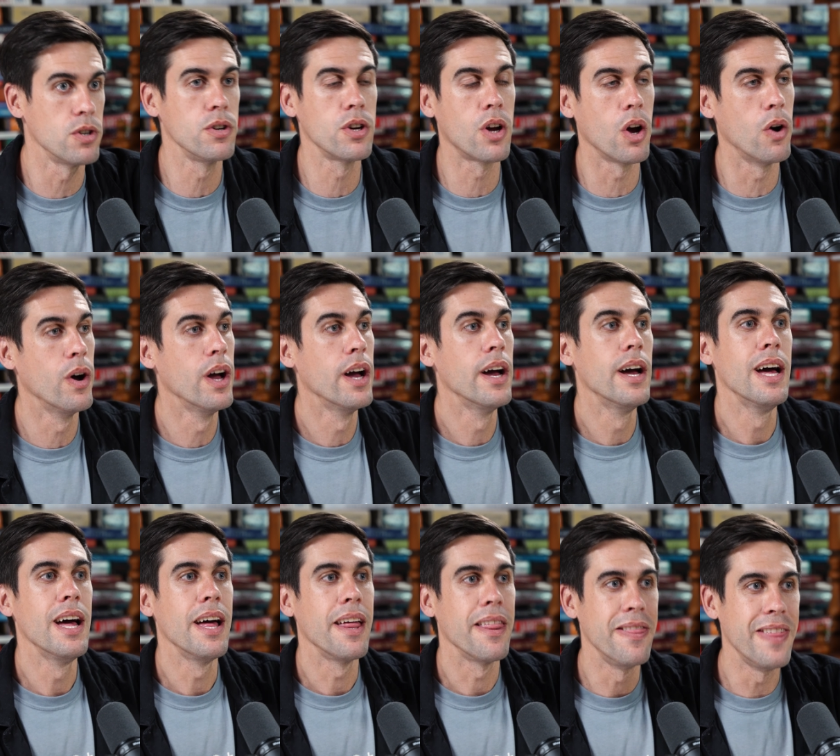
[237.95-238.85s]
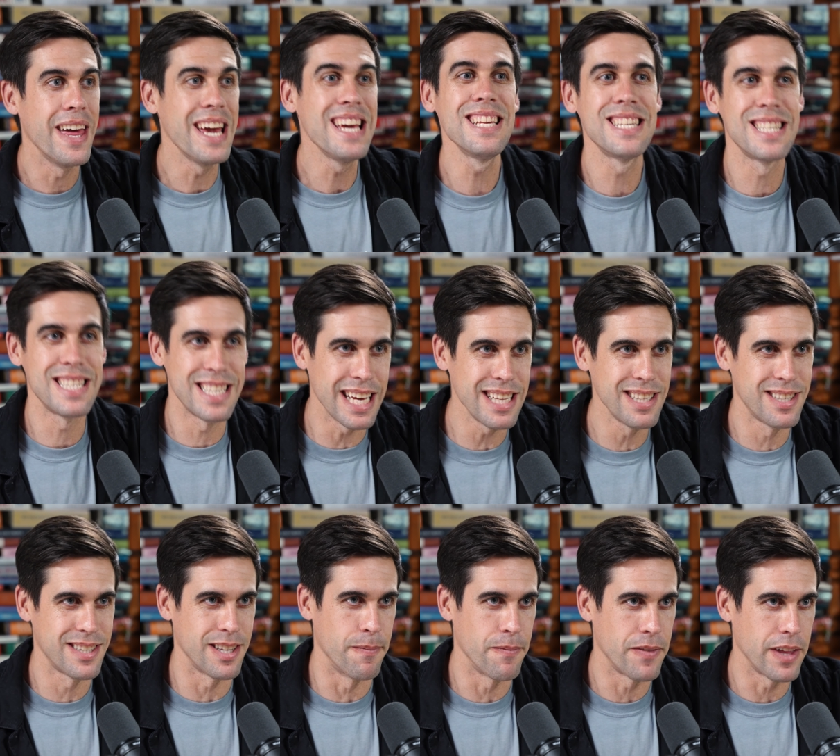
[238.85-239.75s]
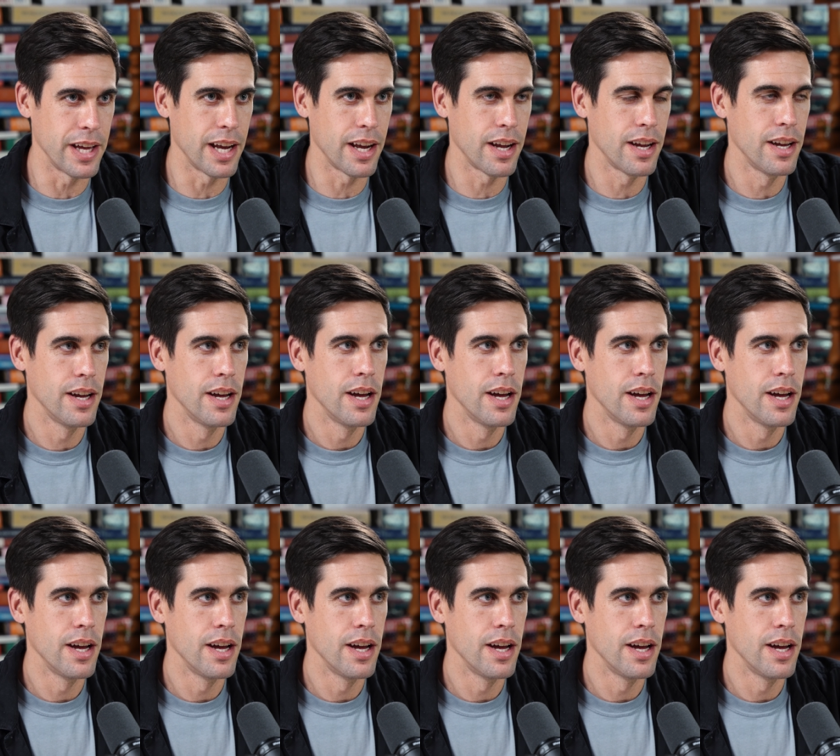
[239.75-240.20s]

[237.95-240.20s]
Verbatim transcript: So you go That's right. They said something.